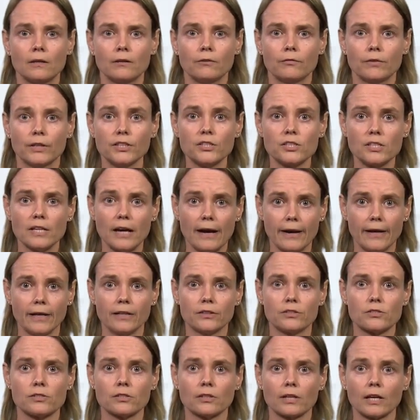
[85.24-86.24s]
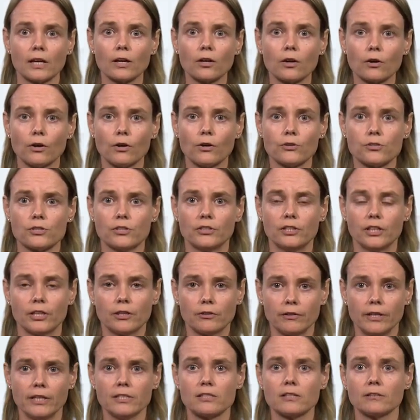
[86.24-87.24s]
Which diets can cause a
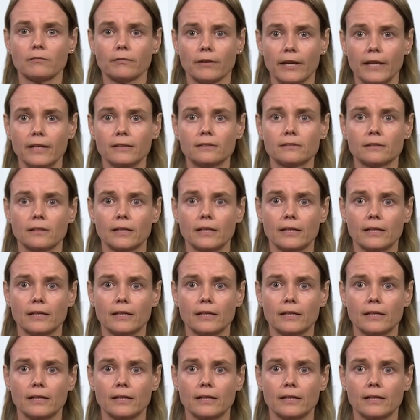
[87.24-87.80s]
decrease in weight